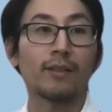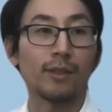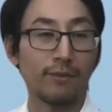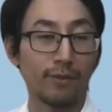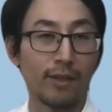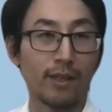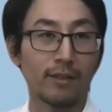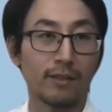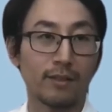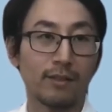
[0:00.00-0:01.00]
24
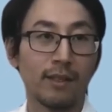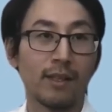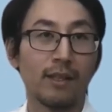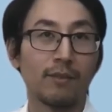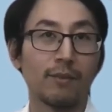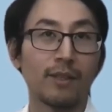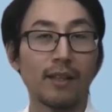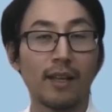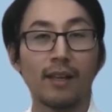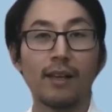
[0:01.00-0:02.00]
hours within
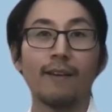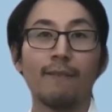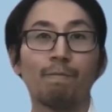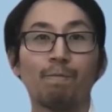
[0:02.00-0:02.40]
that layer.